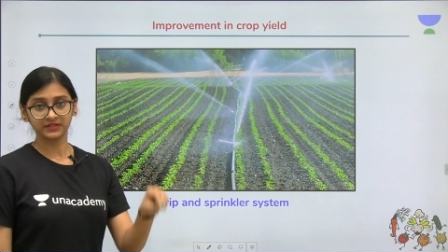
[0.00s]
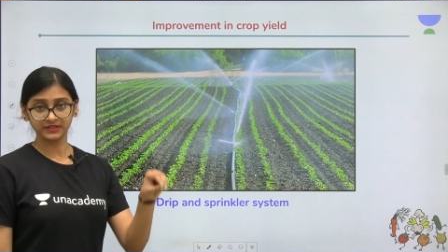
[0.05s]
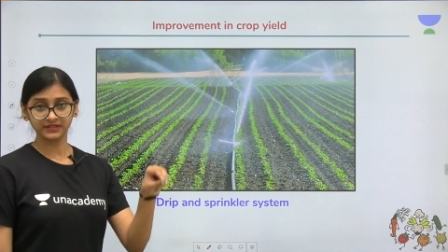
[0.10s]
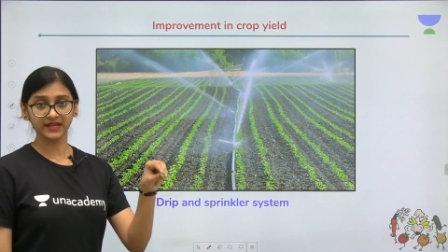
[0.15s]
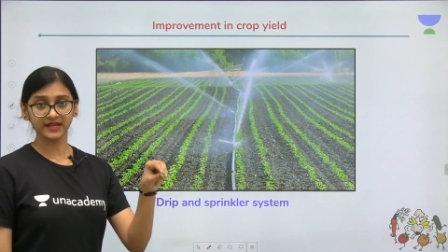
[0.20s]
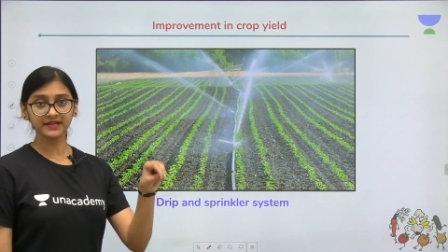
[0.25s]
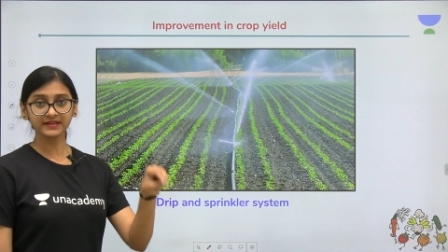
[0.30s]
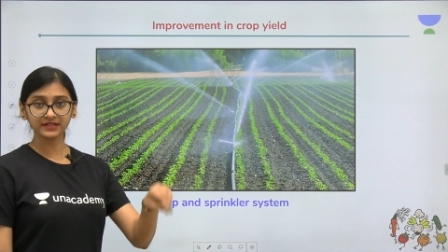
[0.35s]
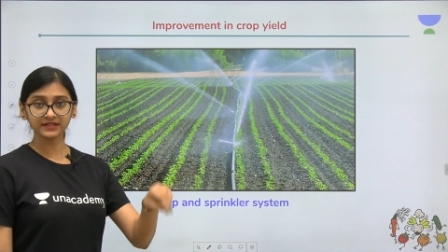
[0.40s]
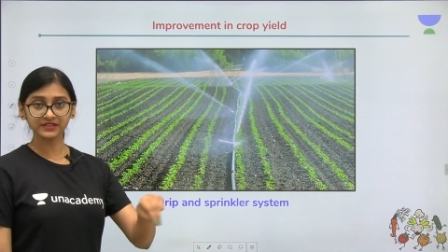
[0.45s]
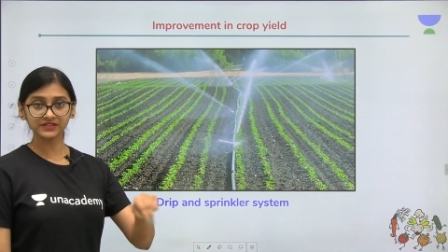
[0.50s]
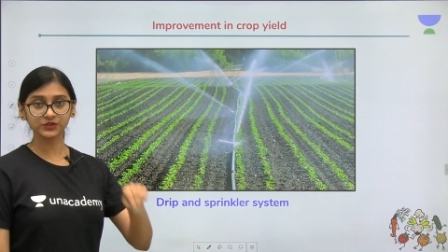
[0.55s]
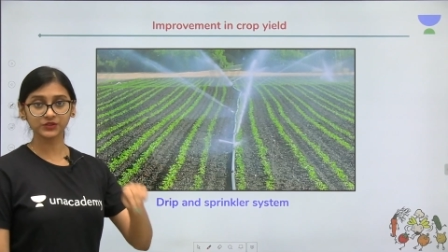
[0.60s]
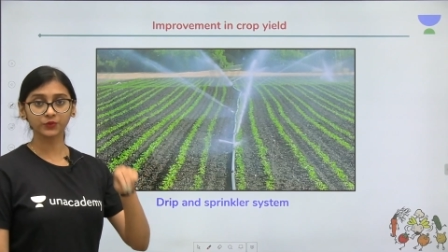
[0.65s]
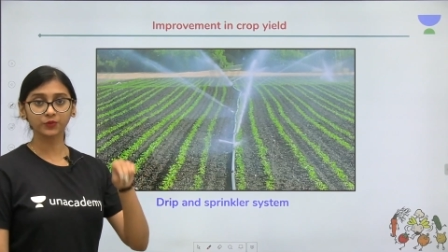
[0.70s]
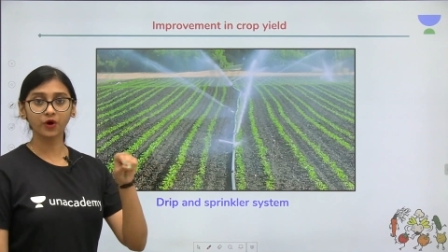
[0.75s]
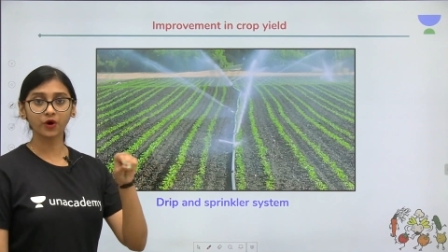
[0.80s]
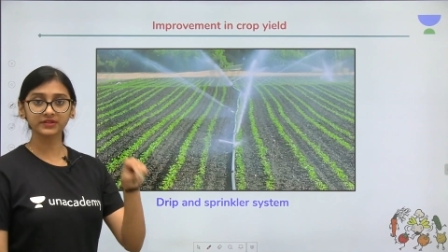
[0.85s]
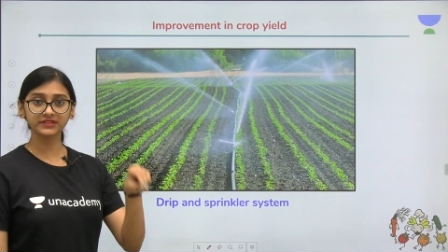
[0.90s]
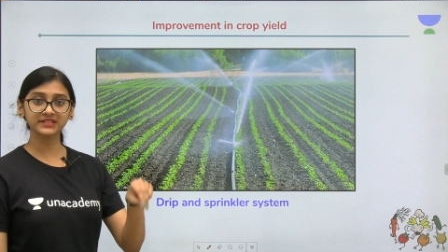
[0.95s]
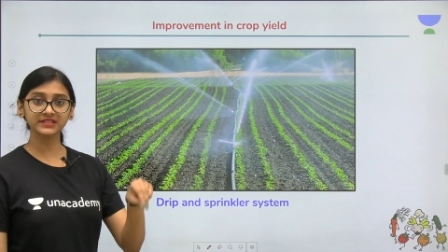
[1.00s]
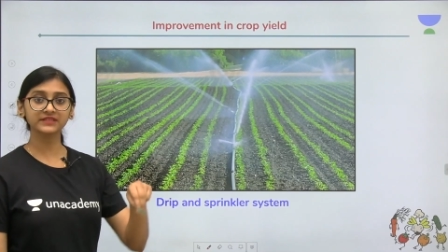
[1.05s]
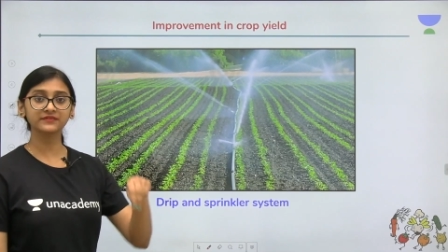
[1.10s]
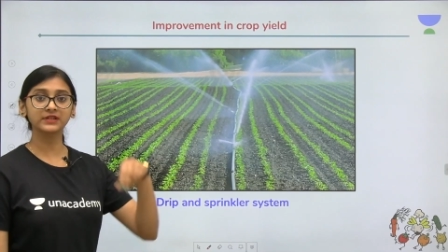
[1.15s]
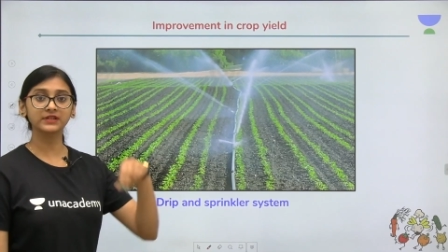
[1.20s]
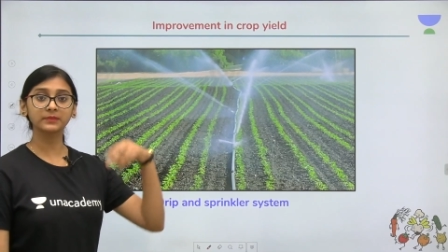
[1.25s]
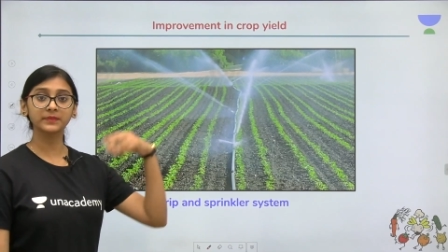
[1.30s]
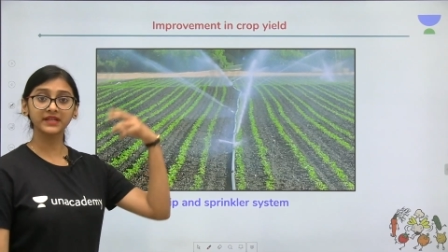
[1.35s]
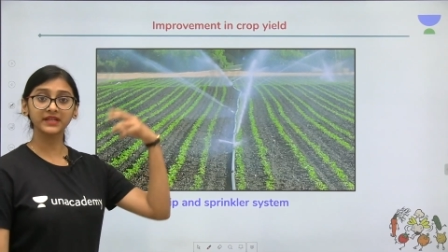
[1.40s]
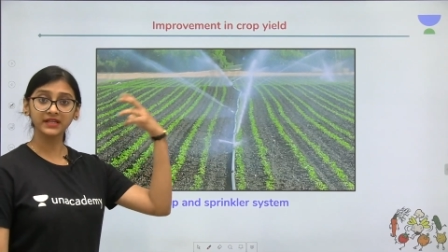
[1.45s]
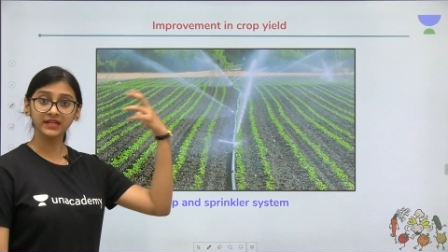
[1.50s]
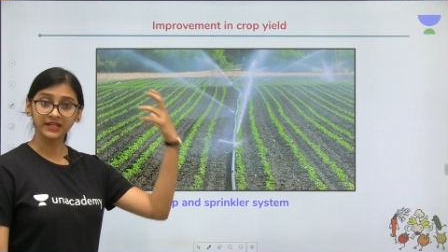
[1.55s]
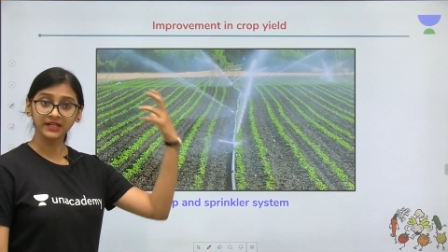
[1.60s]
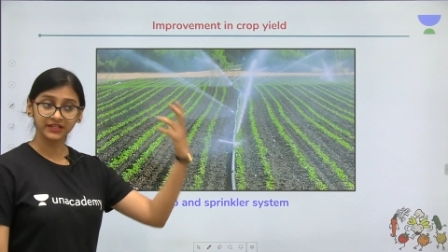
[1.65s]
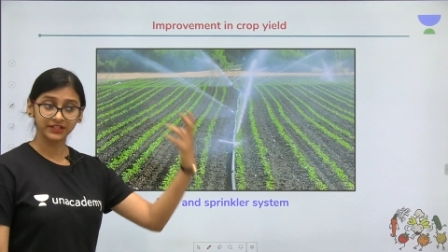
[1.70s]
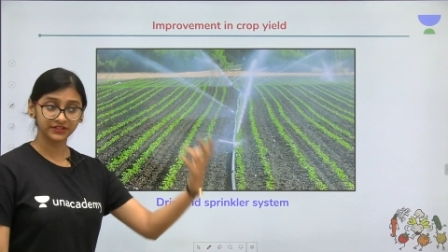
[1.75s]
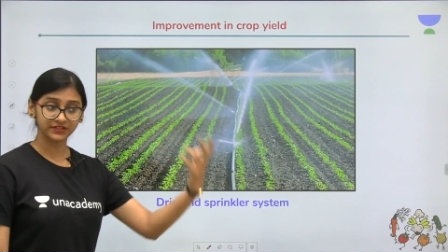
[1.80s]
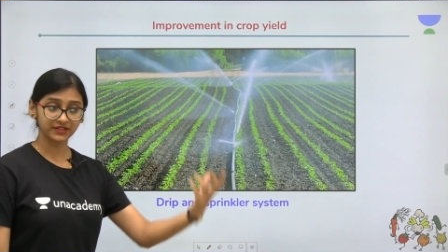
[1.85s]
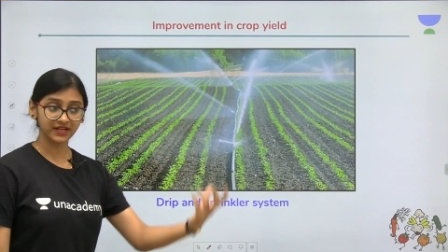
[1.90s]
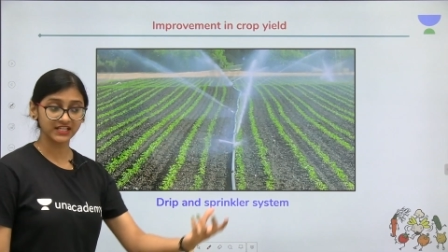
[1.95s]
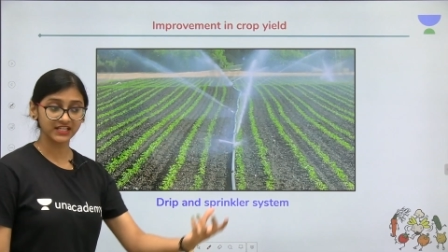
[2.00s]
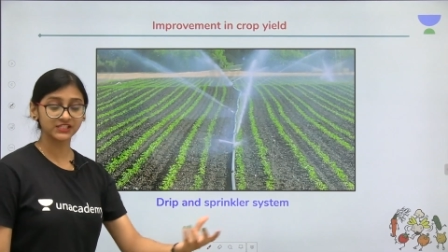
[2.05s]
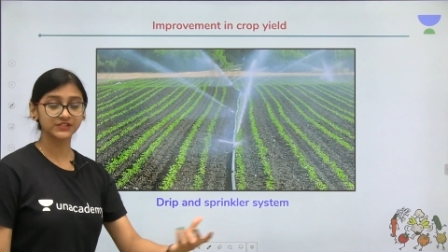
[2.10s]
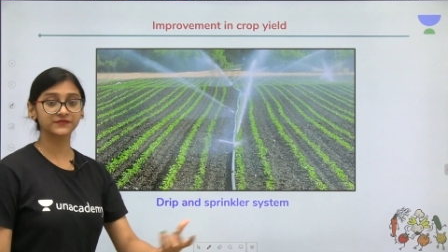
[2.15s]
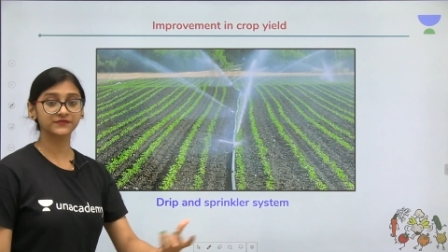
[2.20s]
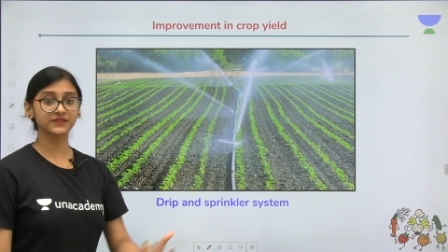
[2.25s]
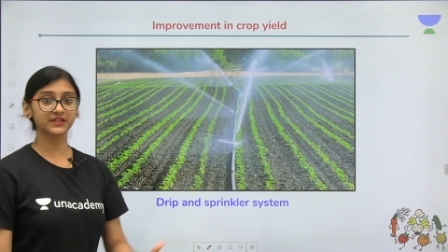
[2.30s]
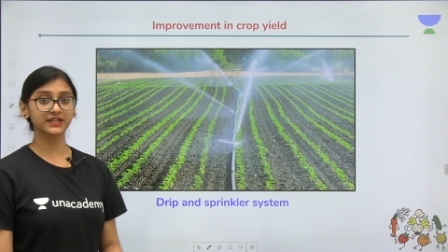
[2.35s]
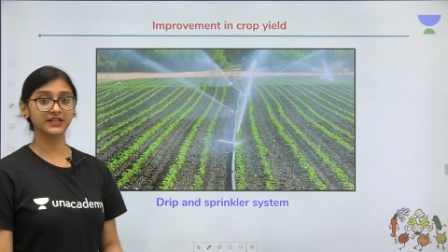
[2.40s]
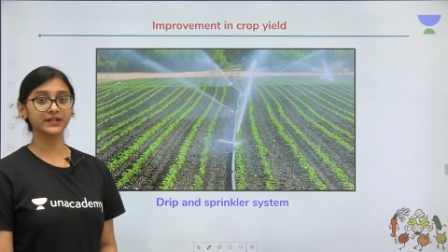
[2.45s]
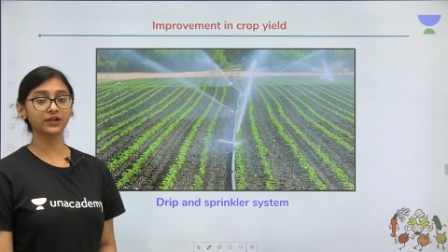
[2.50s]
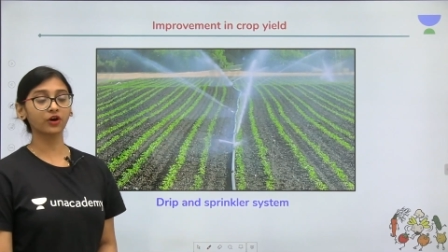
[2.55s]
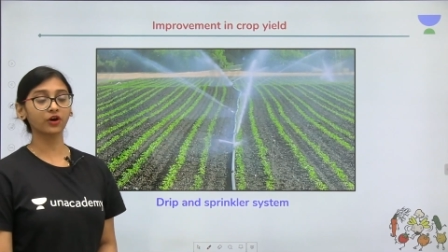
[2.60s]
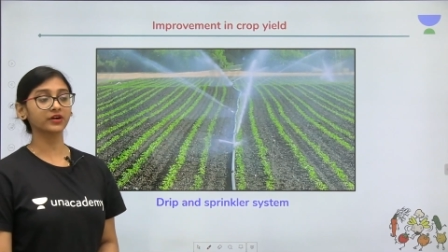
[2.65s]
right? So water will be transferred,